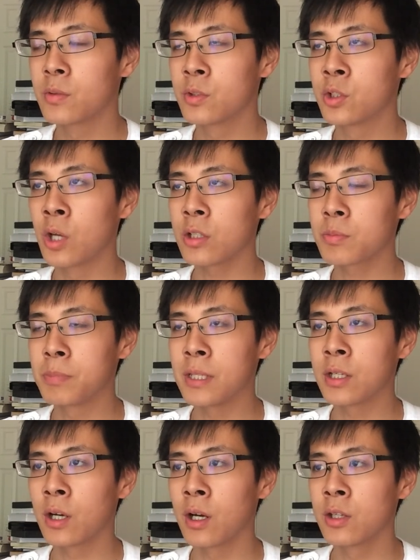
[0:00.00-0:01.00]
just
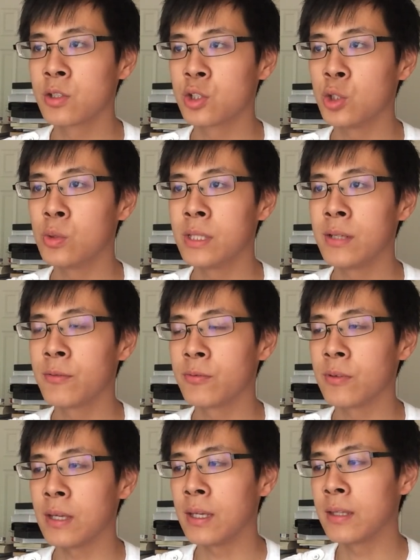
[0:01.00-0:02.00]
because you live
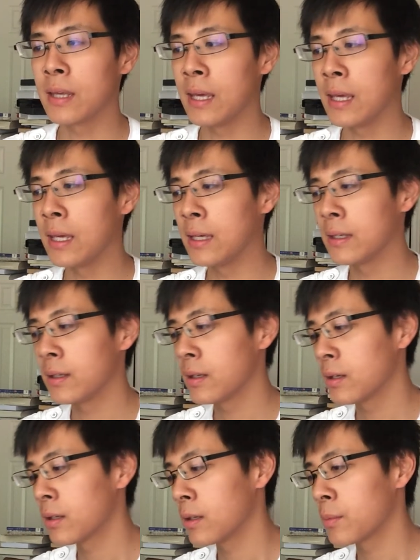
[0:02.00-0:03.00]
in a
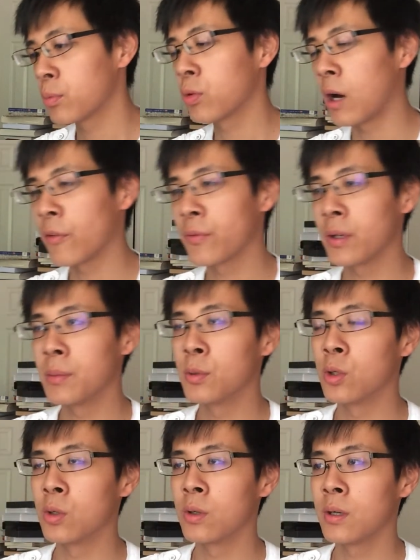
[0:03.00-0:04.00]

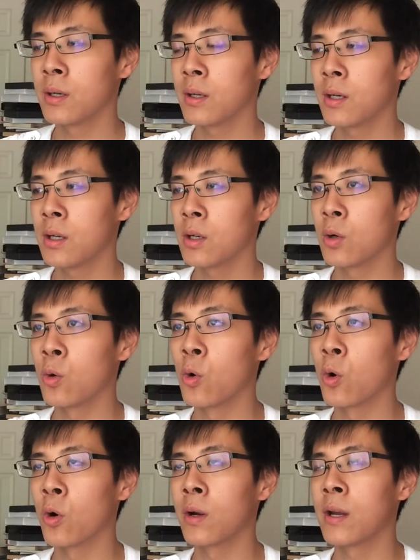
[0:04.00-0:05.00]
profitable
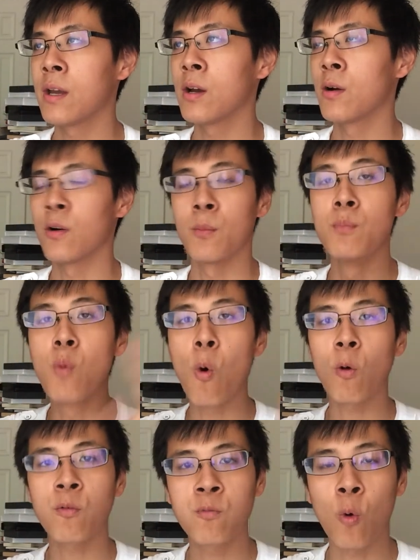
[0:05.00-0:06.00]
or
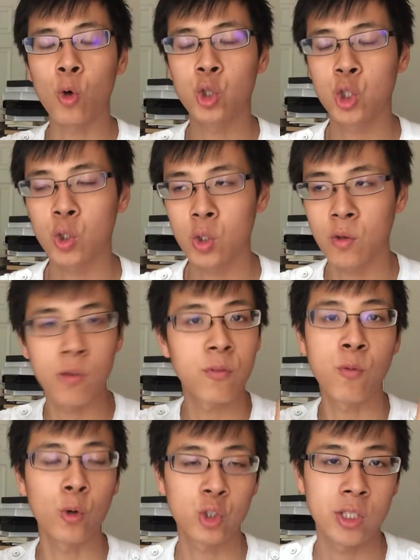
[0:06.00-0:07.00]
more
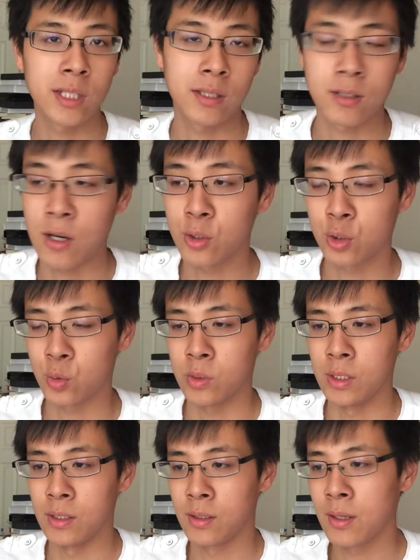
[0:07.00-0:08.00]
fortunate
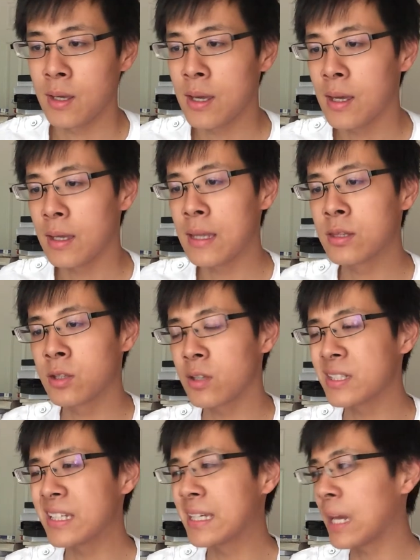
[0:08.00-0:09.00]
country, it
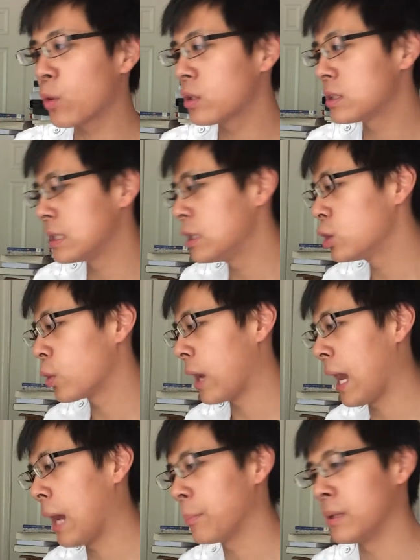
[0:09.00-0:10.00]
doesn't guarantee your
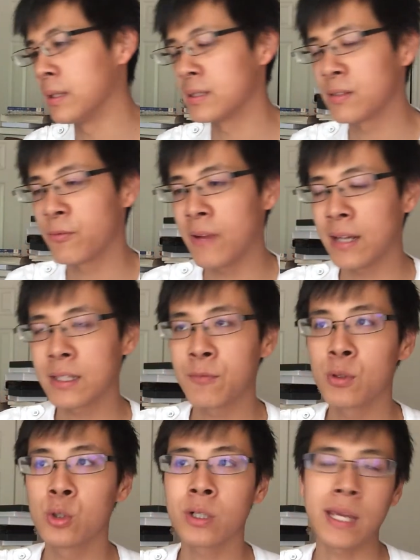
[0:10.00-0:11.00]
happiness. In fact, if
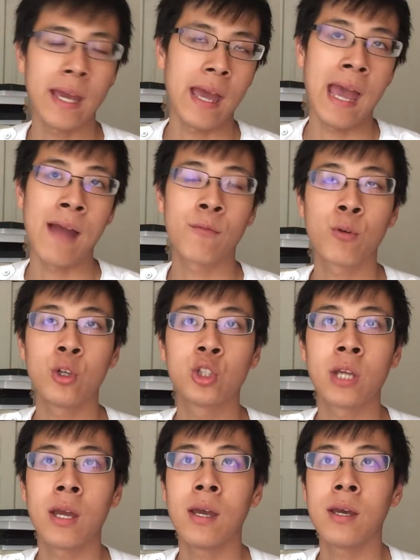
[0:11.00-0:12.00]
you look at average